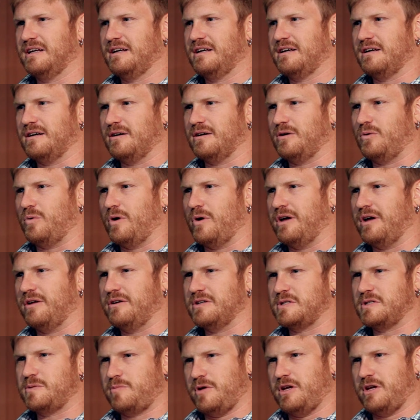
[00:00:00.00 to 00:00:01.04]
a way to
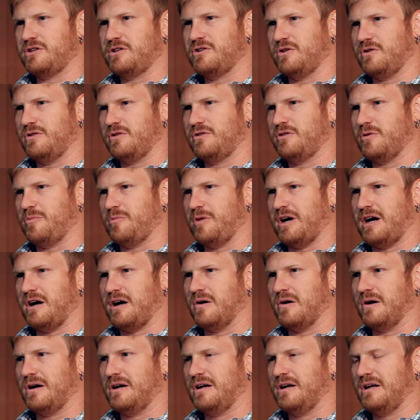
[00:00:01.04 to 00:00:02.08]
speak truth to
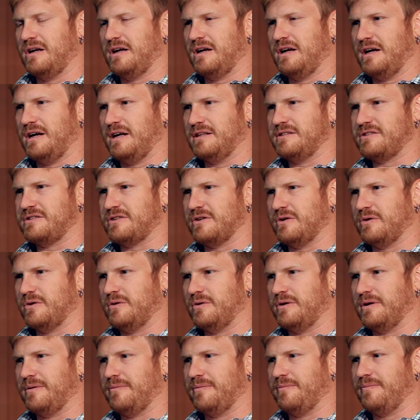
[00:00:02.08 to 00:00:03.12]
power. And
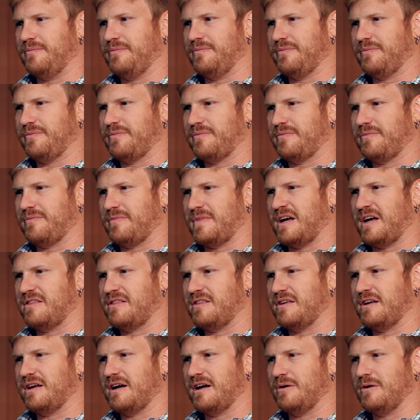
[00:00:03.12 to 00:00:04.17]
so I
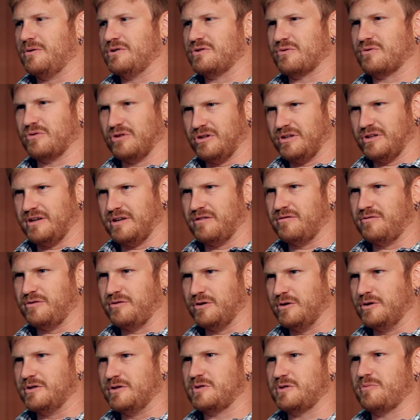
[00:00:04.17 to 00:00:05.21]
think I was really
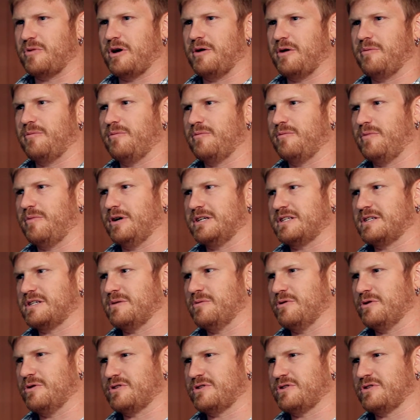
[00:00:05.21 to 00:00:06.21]
influenced by some of those